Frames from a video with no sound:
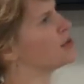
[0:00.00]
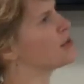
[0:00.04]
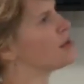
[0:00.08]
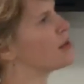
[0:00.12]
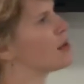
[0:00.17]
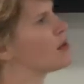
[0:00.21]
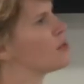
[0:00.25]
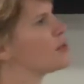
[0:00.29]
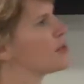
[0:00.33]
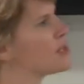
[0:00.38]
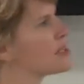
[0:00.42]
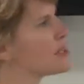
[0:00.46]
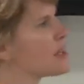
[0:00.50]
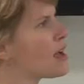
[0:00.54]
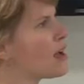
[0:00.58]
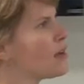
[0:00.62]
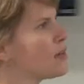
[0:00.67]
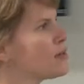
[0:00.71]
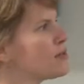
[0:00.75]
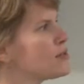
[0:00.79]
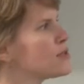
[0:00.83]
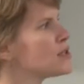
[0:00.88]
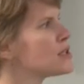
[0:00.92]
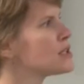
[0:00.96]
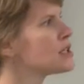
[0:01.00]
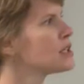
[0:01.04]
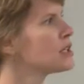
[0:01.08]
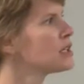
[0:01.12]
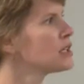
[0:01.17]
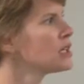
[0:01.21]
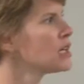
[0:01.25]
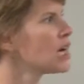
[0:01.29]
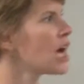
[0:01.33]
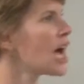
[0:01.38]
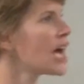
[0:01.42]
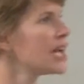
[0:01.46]
to themselves.
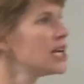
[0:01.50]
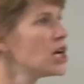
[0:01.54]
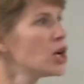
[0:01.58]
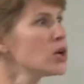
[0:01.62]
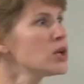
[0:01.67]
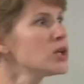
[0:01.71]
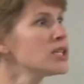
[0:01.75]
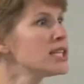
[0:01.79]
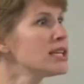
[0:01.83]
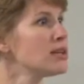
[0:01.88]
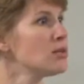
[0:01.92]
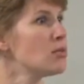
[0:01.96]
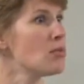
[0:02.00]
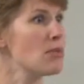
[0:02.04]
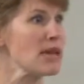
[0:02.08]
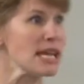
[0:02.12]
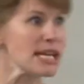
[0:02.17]
I know you didn't